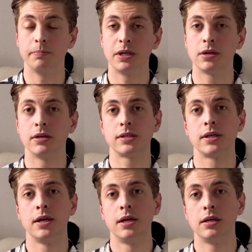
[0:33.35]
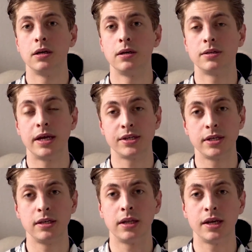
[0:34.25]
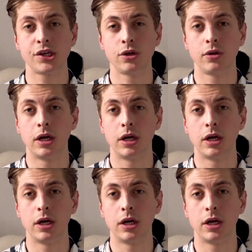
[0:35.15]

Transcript: because as an international